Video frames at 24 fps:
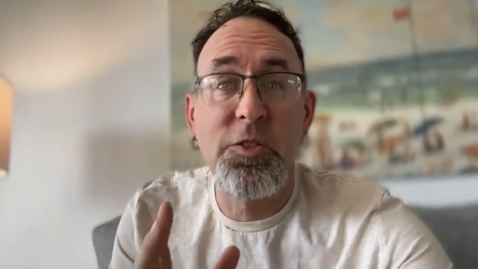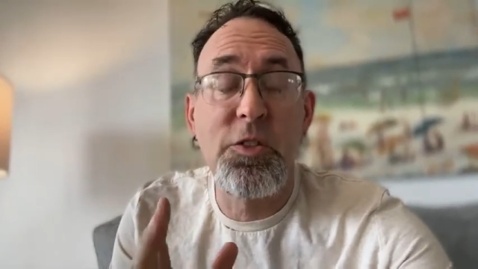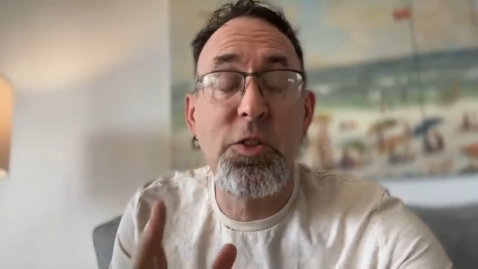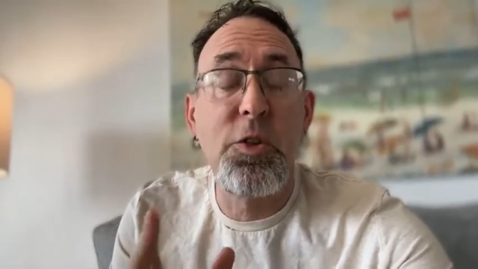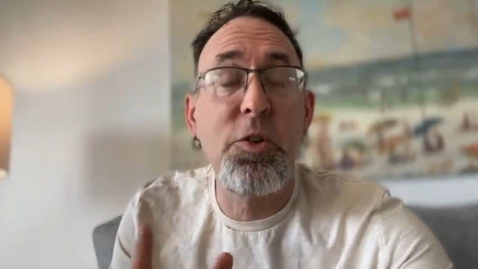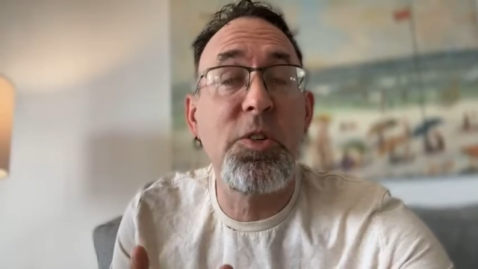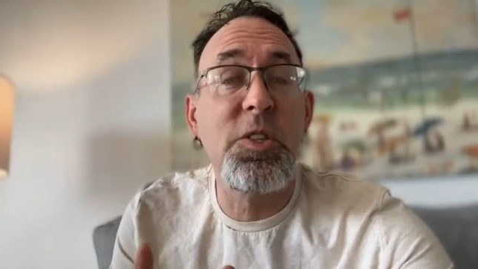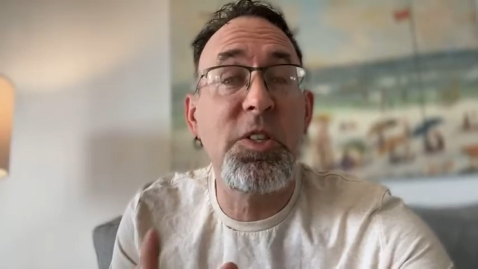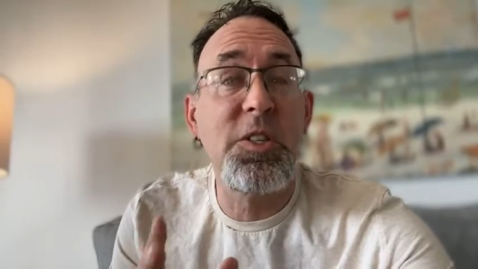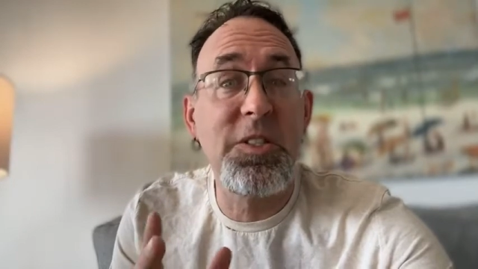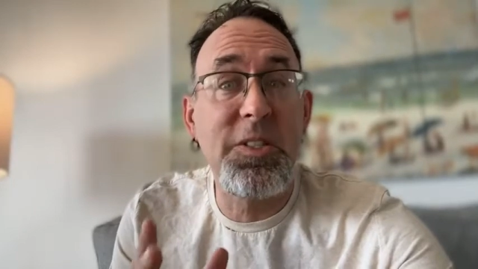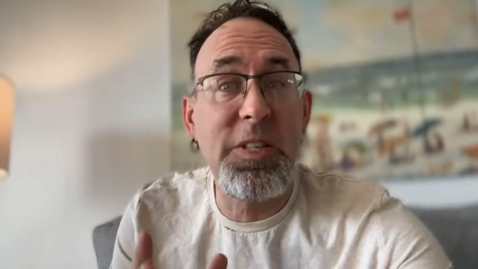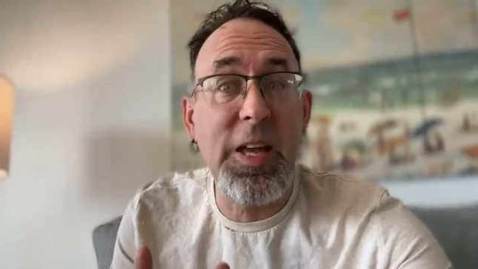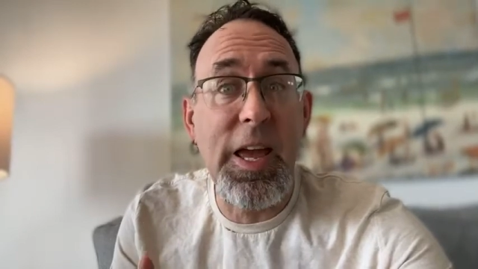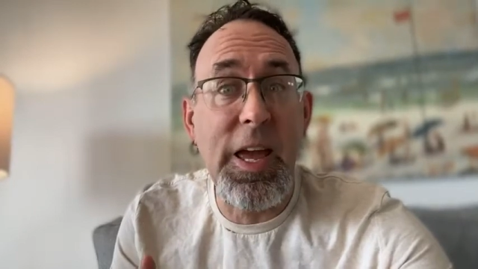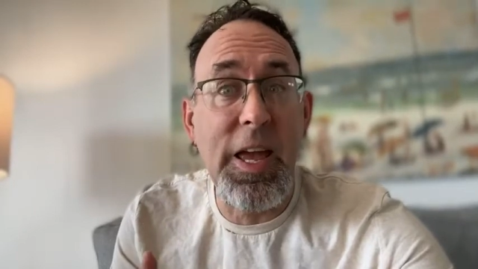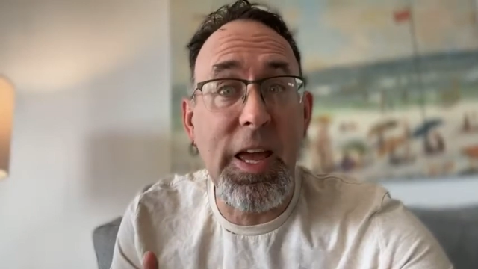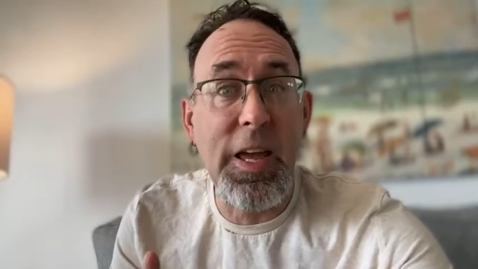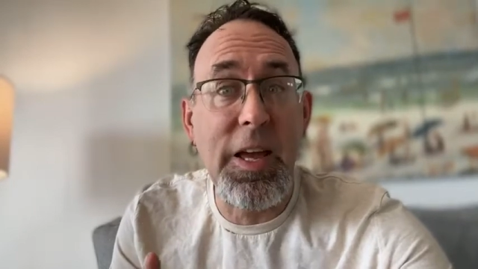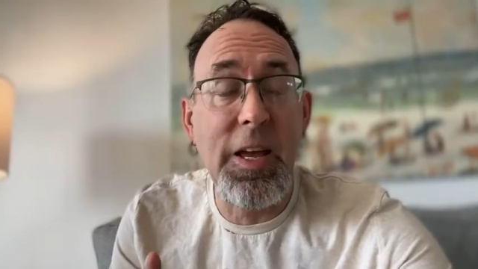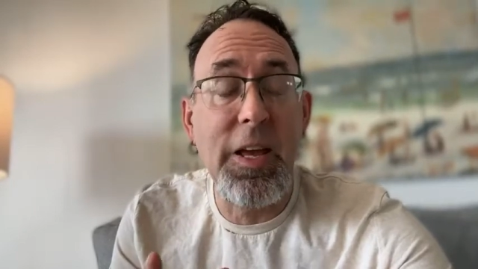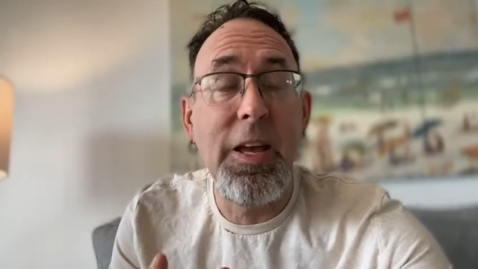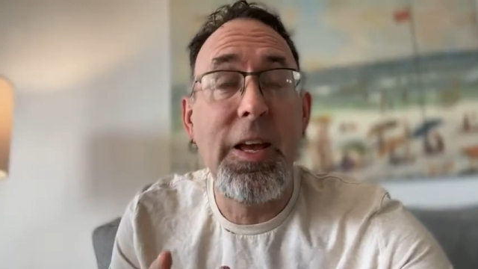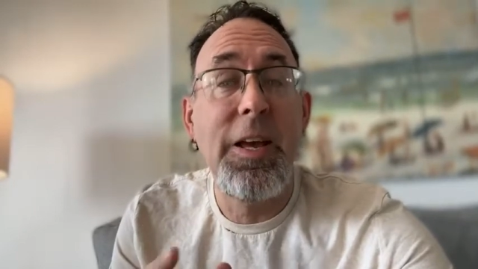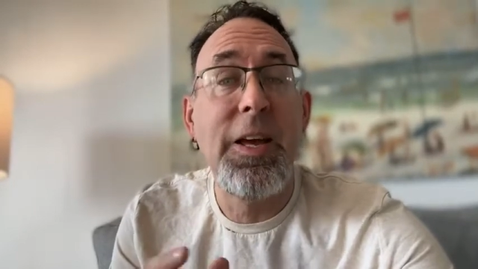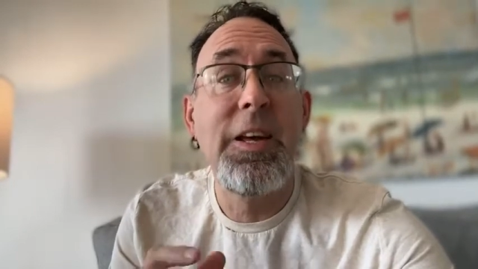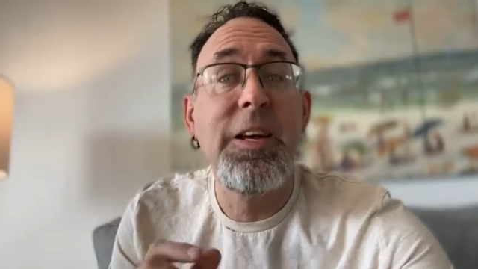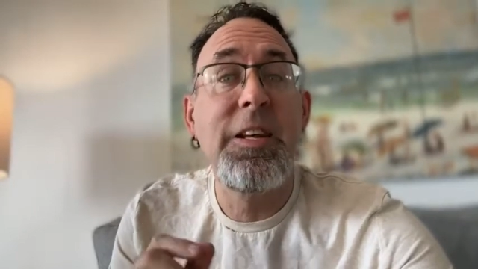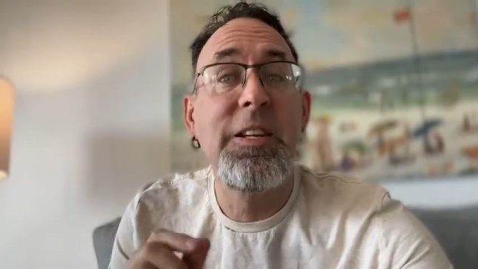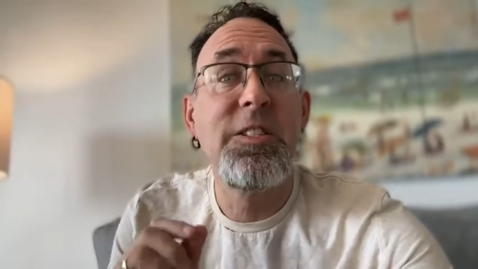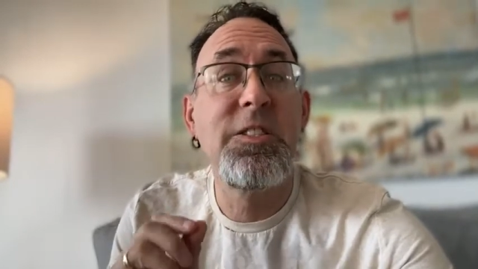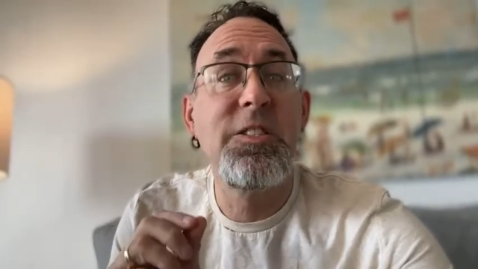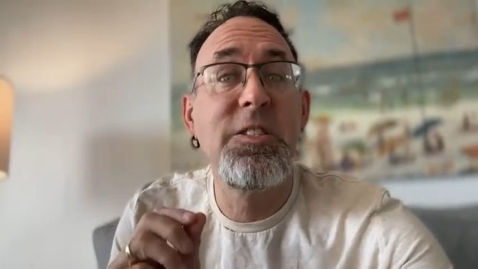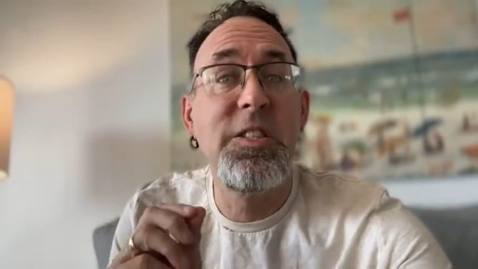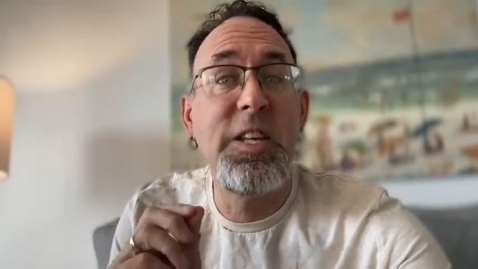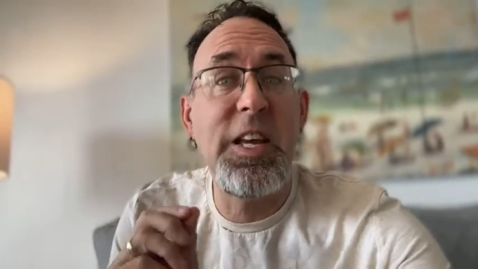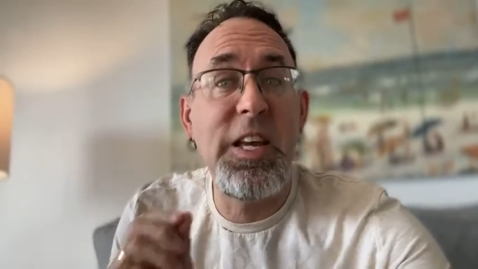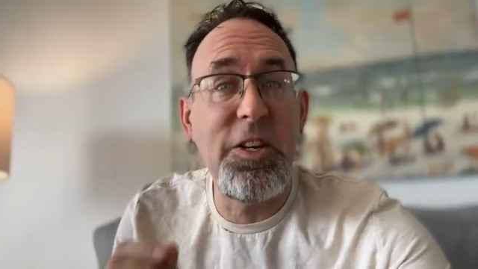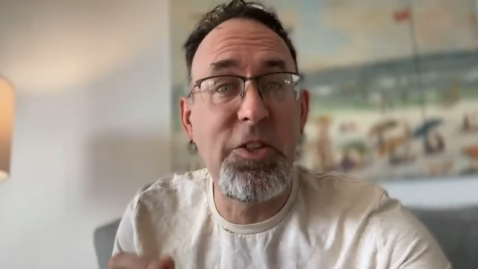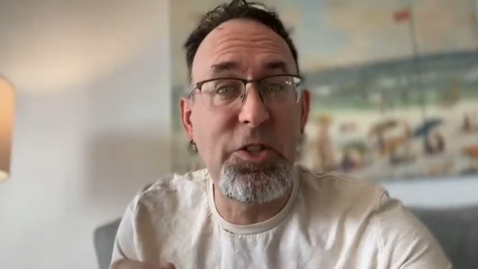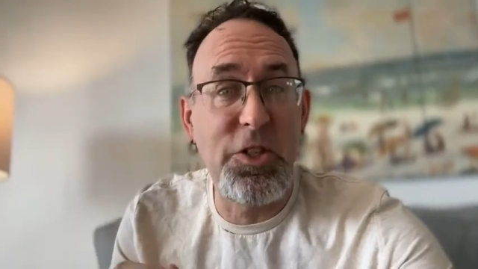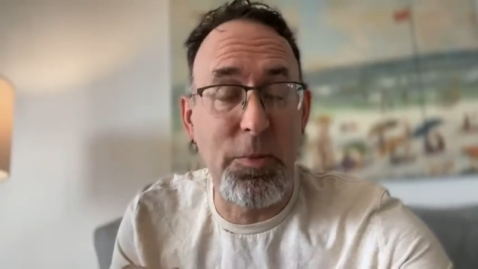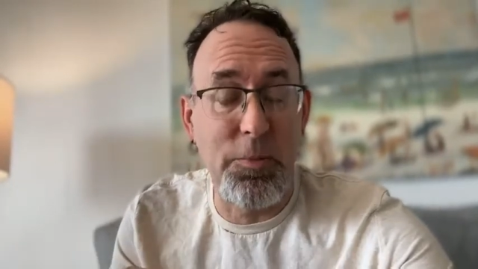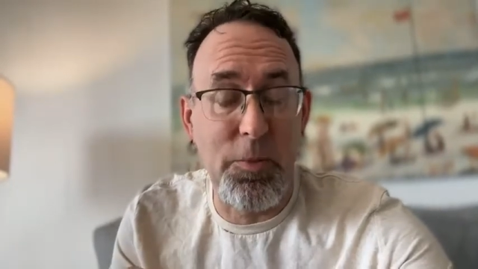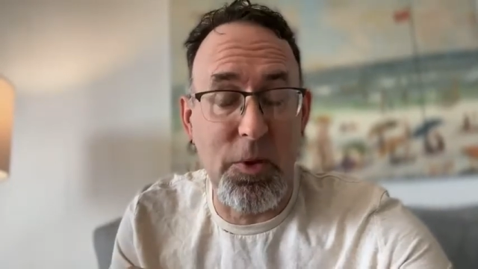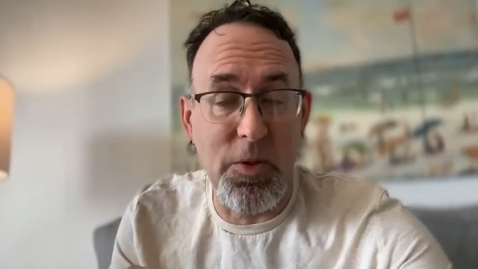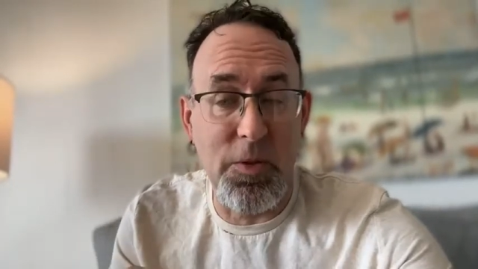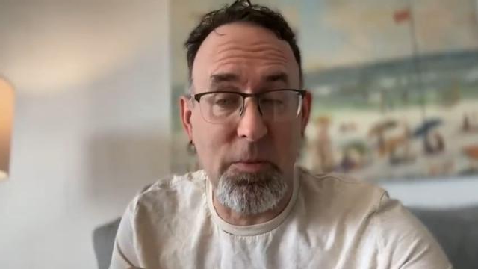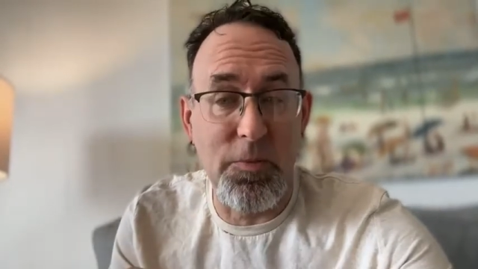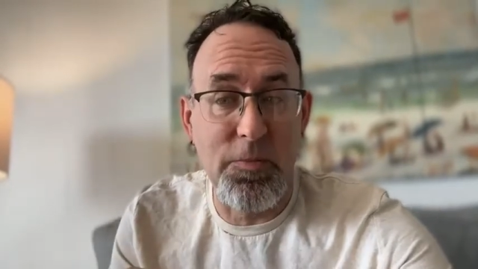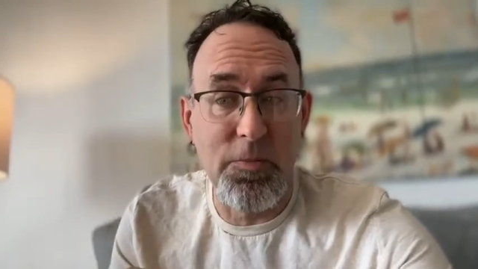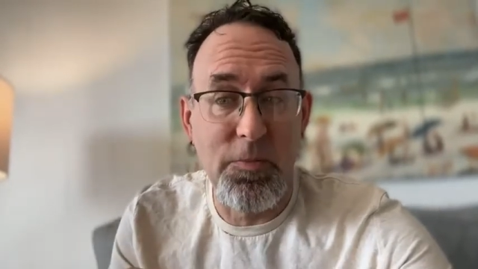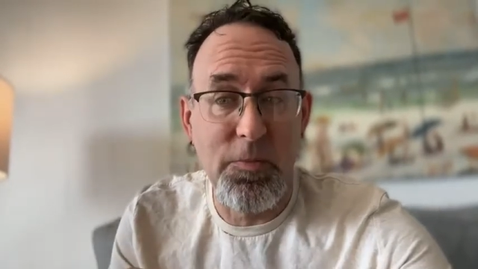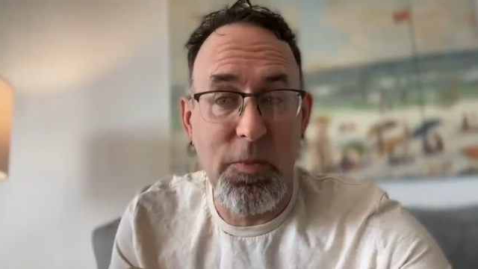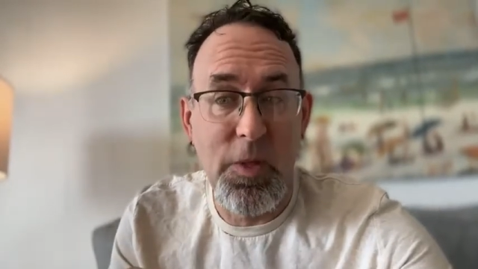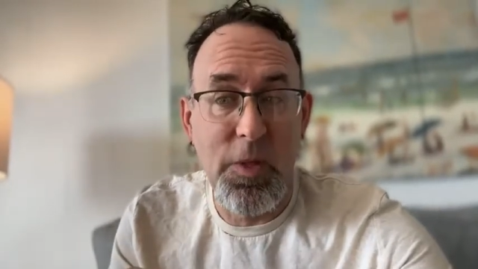to stay teachable.